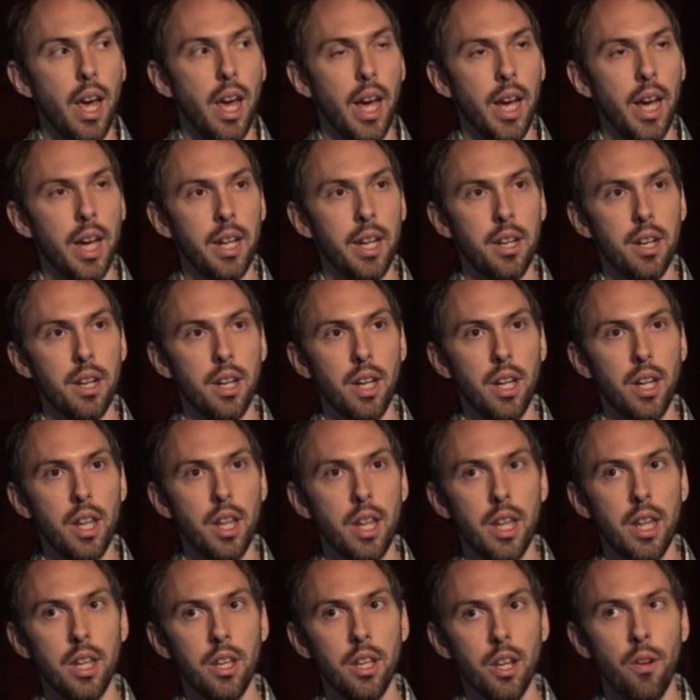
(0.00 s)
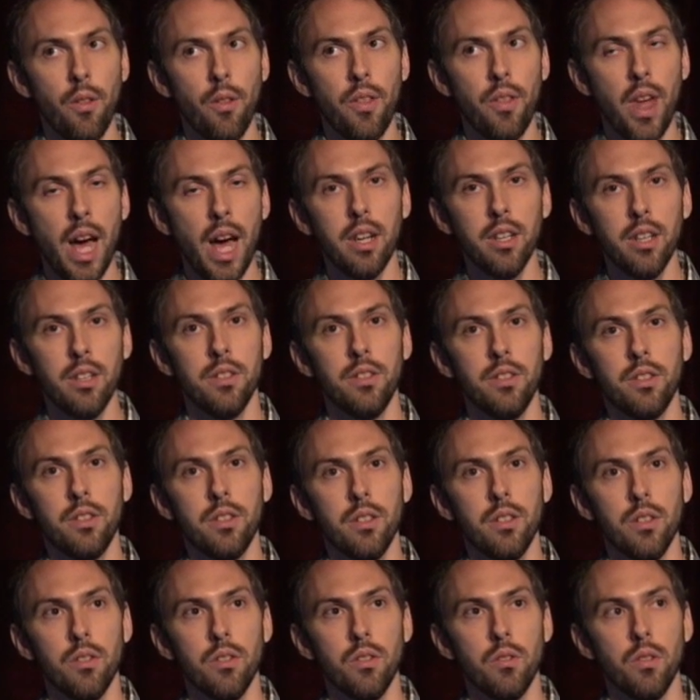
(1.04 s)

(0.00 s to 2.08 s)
And that is